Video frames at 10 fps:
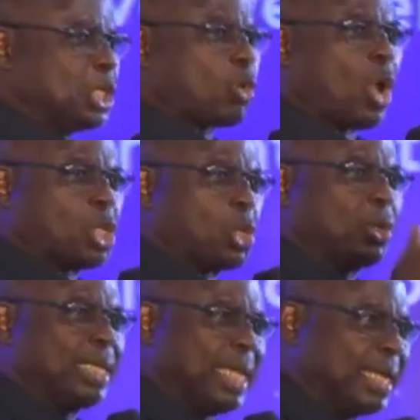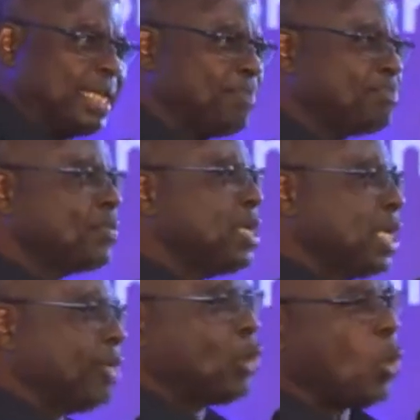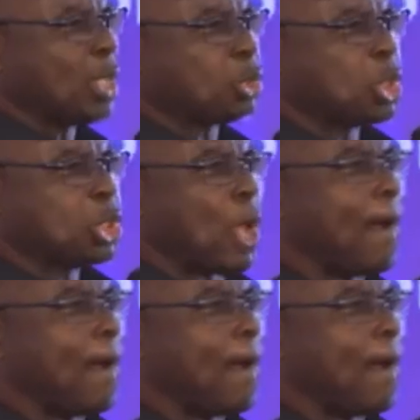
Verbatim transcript: what you need if you want to stop